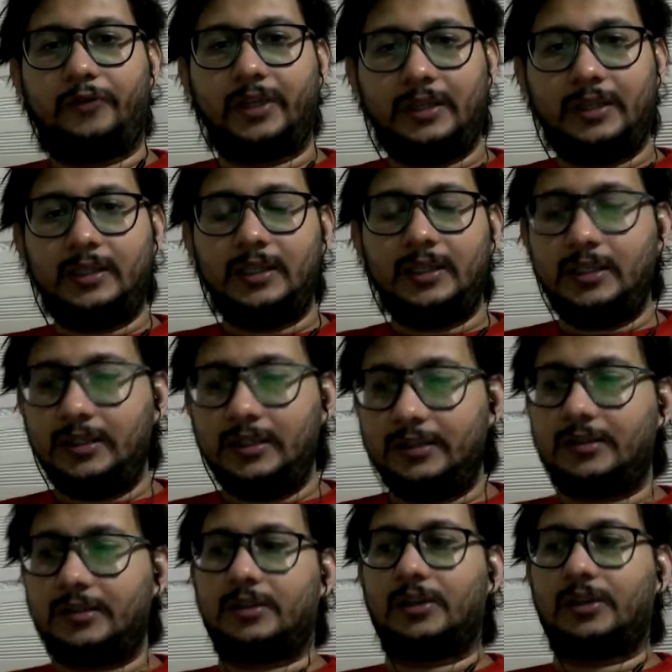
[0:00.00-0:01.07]
with
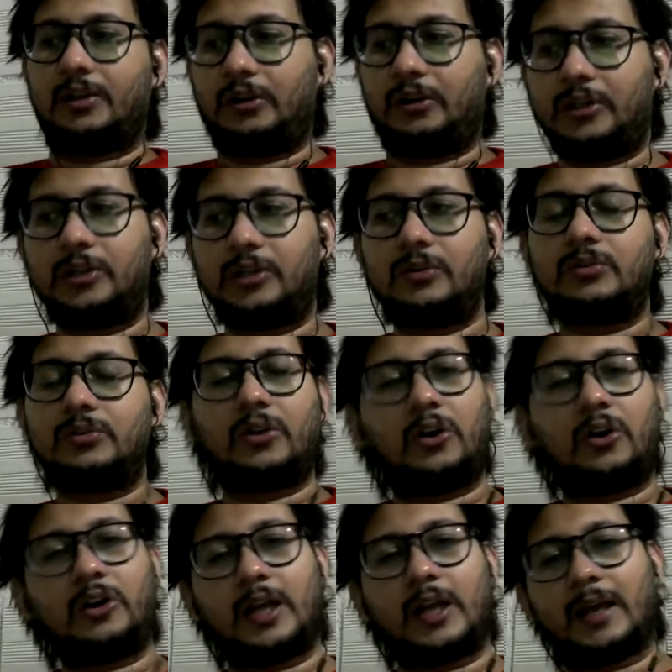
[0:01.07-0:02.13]
the new
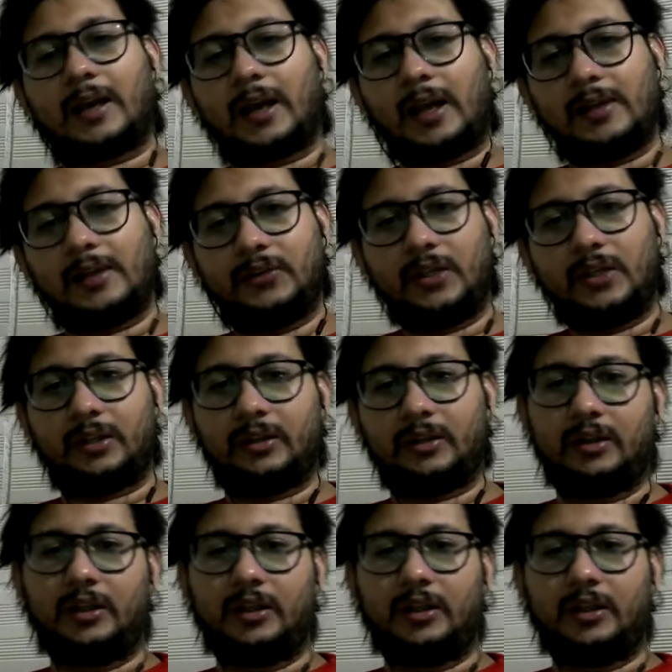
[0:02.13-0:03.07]
thought arising.